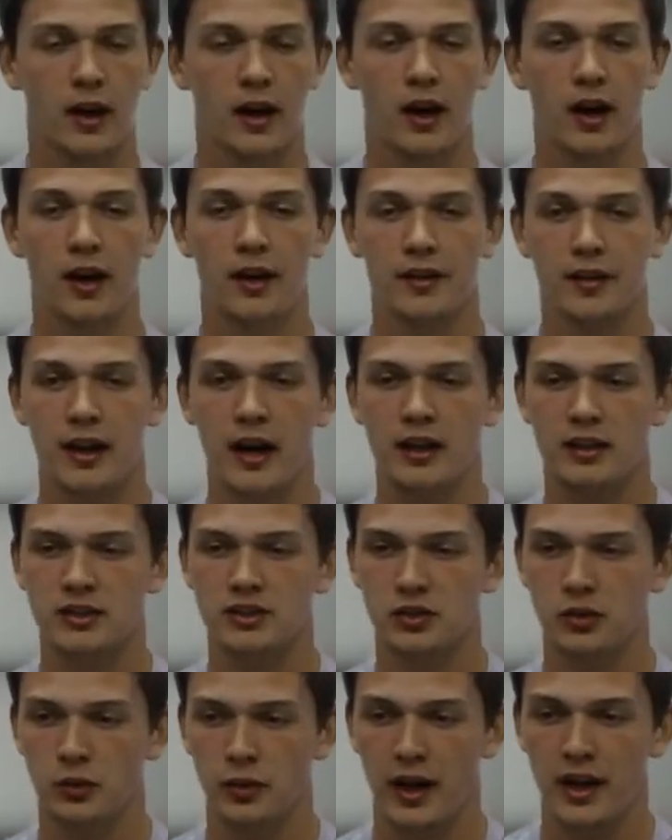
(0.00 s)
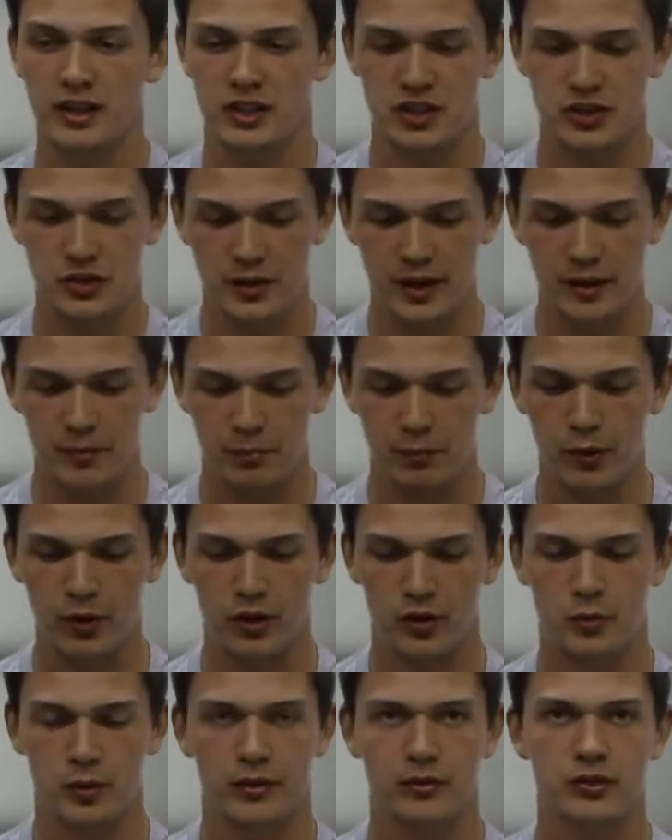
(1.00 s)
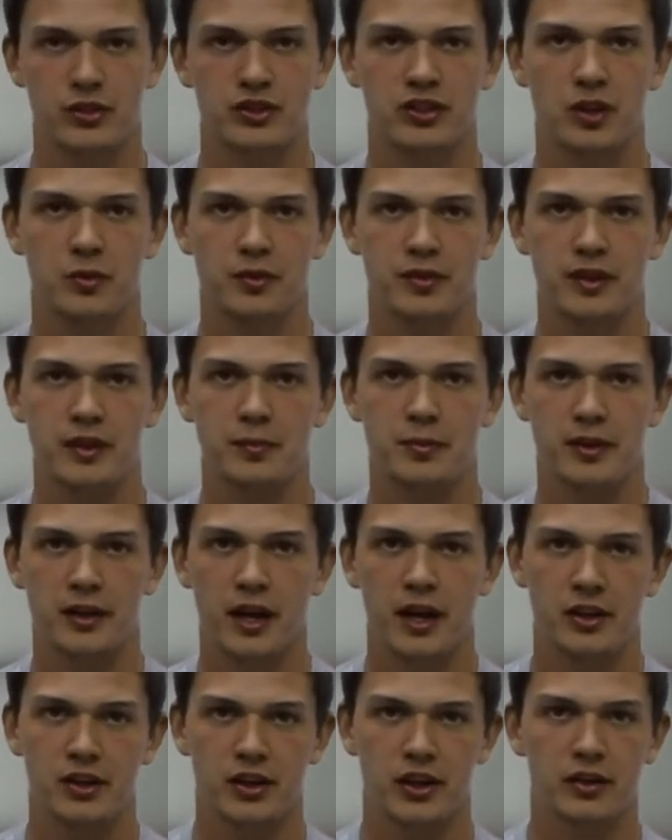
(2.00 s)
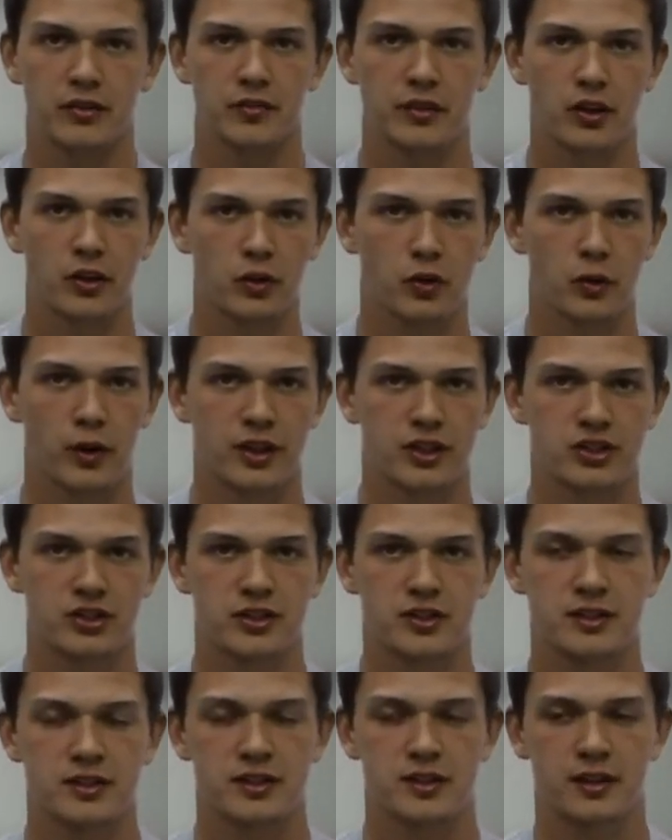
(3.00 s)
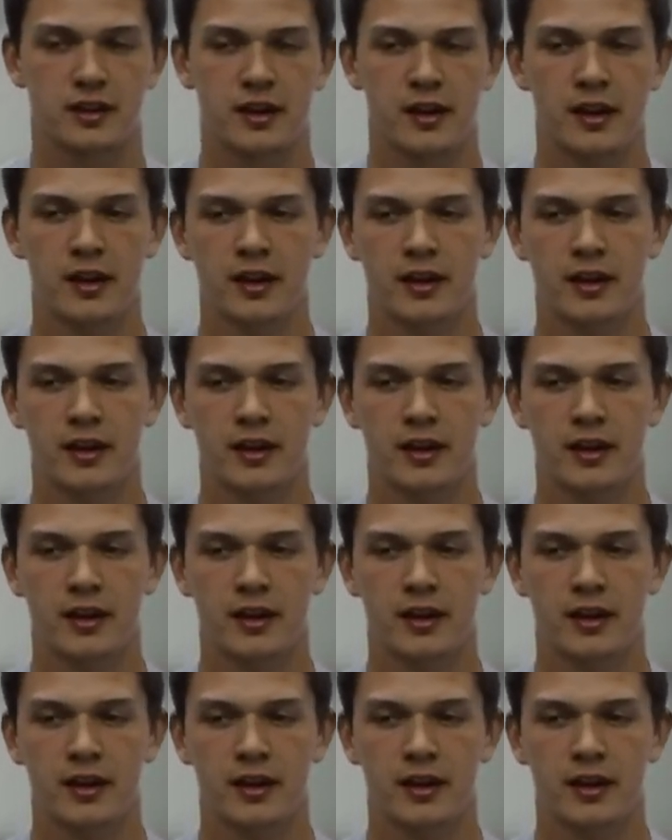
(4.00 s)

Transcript: Uh, yeah, so actually you get a book whenever you start with EPA and you gotta fill out questions and